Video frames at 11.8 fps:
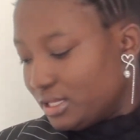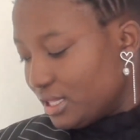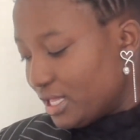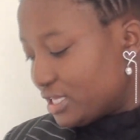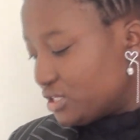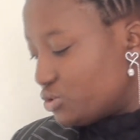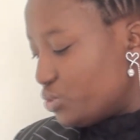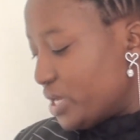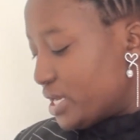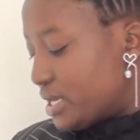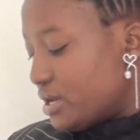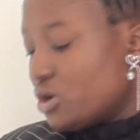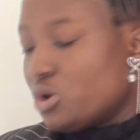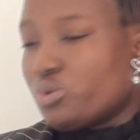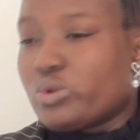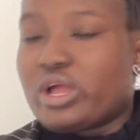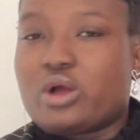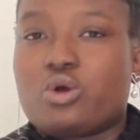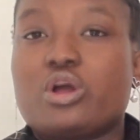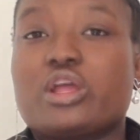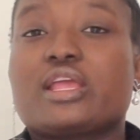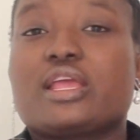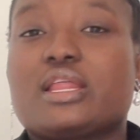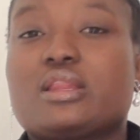Next week, we are
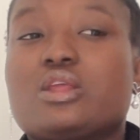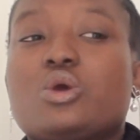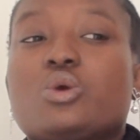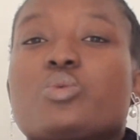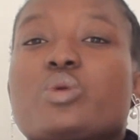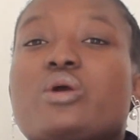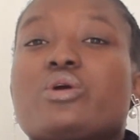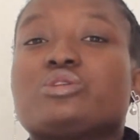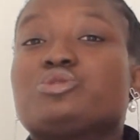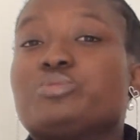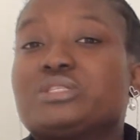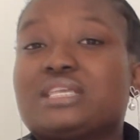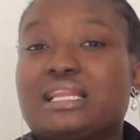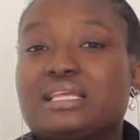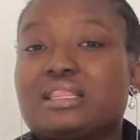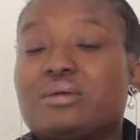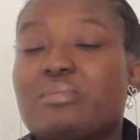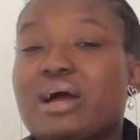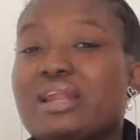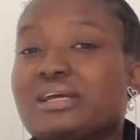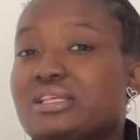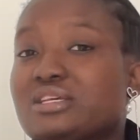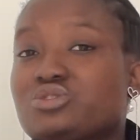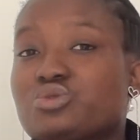going in, we are going to be telling them
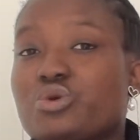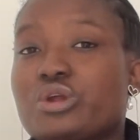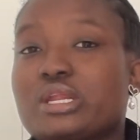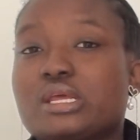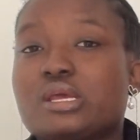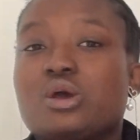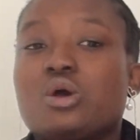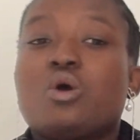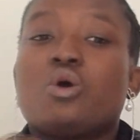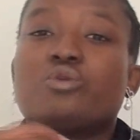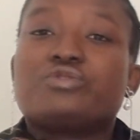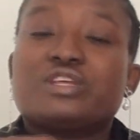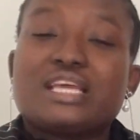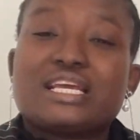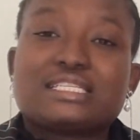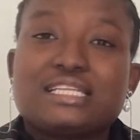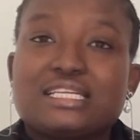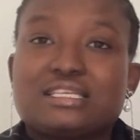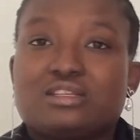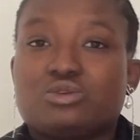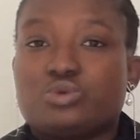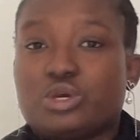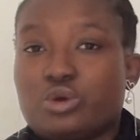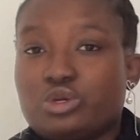another story of the next letter that
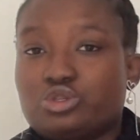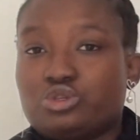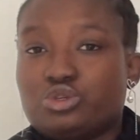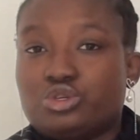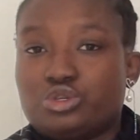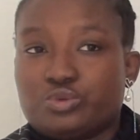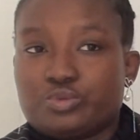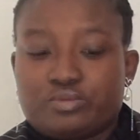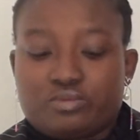we are going to do.